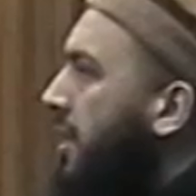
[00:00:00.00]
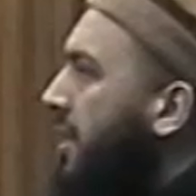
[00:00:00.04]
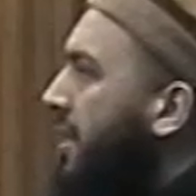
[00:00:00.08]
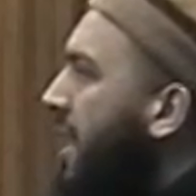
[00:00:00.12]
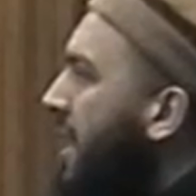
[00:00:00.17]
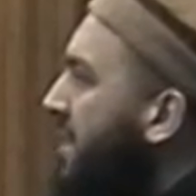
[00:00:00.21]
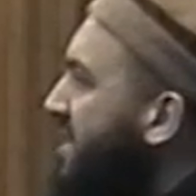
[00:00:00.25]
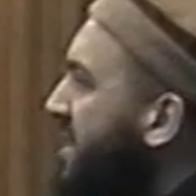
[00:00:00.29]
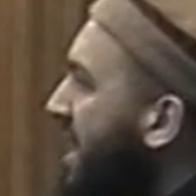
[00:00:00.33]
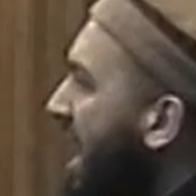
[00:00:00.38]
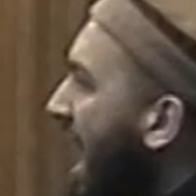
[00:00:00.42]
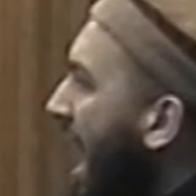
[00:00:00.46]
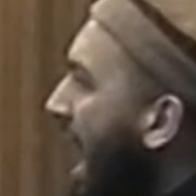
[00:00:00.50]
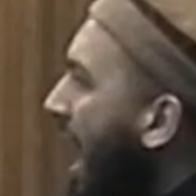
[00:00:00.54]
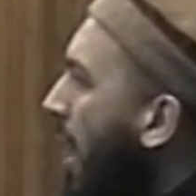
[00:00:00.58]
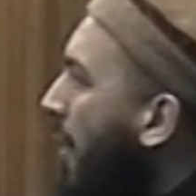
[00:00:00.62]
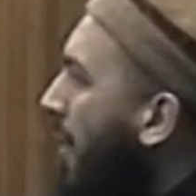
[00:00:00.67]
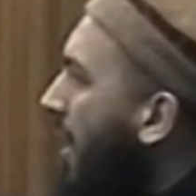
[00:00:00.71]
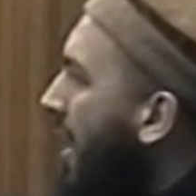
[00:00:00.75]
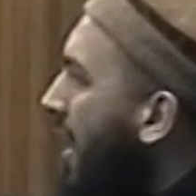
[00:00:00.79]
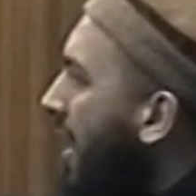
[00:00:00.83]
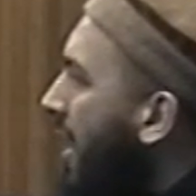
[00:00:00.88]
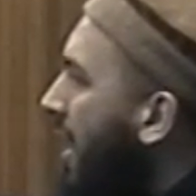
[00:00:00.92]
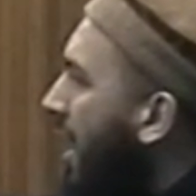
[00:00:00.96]
There's an
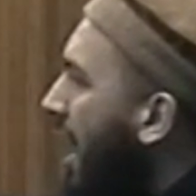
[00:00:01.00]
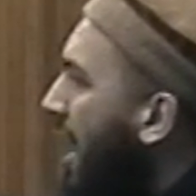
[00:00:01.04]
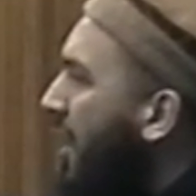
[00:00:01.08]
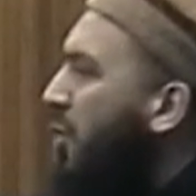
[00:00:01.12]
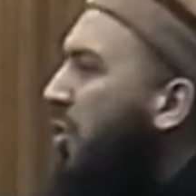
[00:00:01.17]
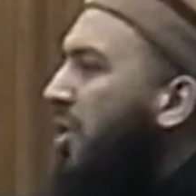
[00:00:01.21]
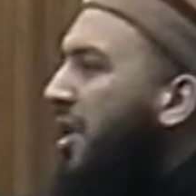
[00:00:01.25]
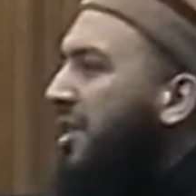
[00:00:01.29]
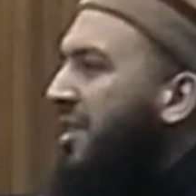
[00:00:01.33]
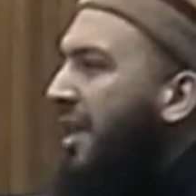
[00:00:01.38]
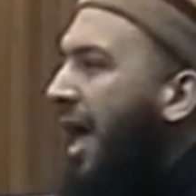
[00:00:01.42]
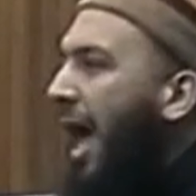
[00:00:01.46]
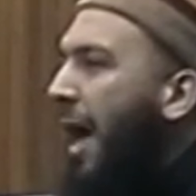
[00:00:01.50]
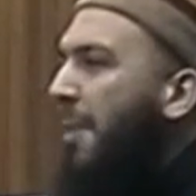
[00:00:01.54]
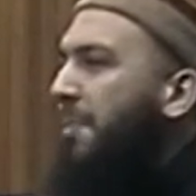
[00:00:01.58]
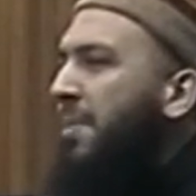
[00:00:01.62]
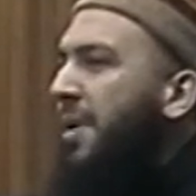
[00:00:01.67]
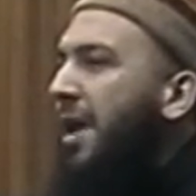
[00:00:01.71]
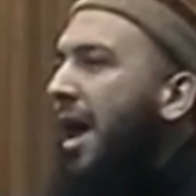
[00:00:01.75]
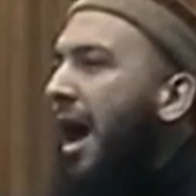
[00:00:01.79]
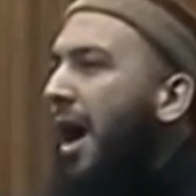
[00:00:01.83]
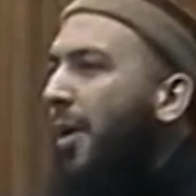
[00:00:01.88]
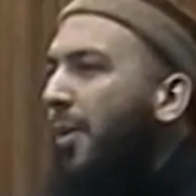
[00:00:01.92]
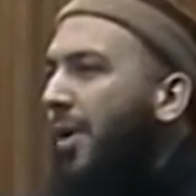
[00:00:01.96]
hour, I call it the
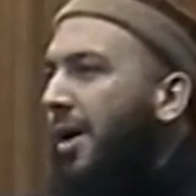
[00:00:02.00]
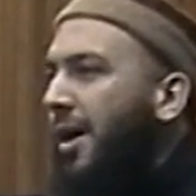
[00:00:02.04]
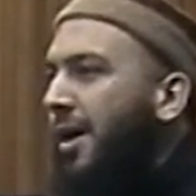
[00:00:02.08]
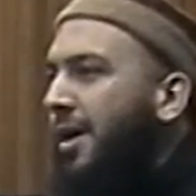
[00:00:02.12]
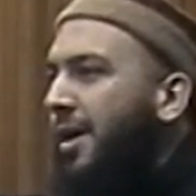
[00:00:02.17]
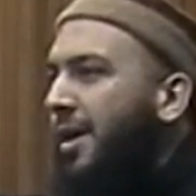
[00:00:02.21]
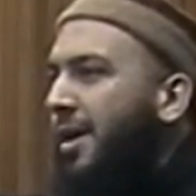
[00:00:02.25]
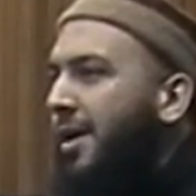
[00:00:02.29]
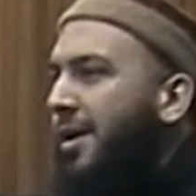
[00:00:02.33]
happy hour.